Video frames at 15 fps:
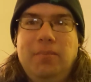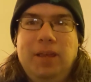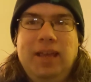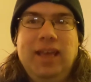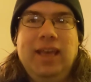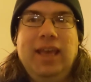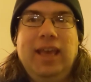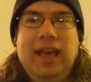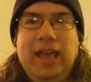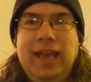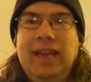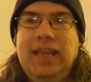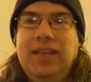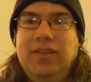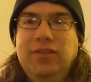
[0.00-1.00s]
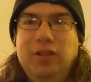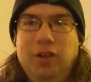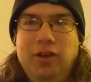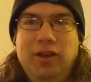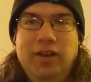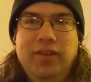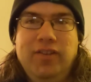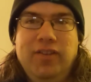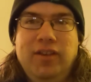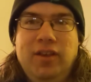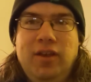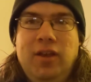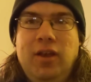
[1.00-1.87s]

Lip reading: make any laws